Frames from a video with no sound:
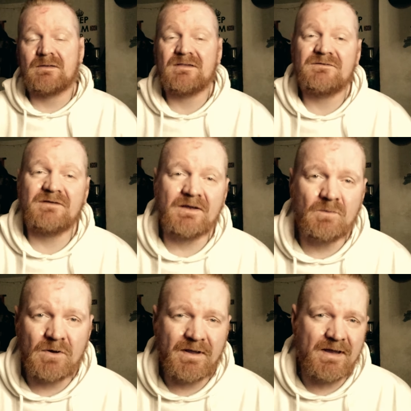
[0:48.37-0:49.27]
Then the
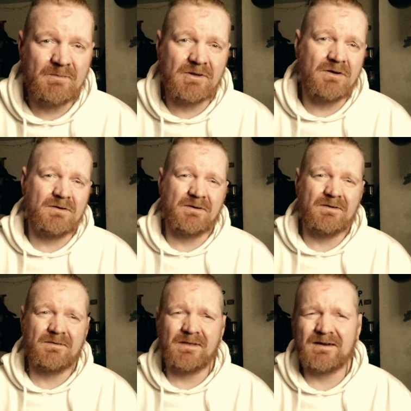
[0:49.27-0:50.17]
second one came along.
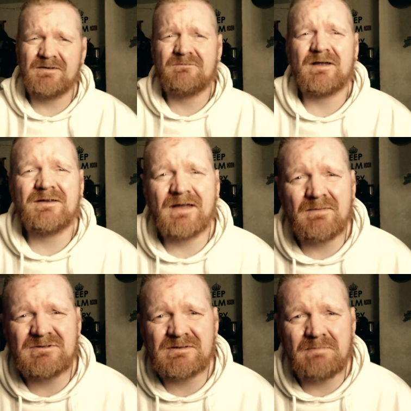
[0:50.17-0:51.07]
They added Van
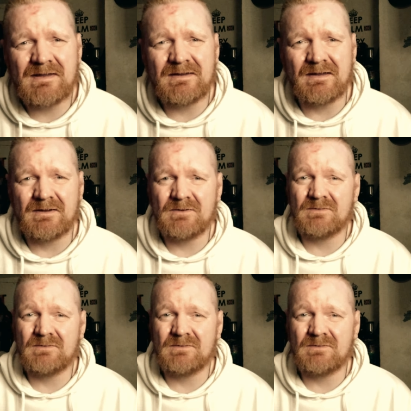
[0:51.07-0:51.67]
Damme as a baddie,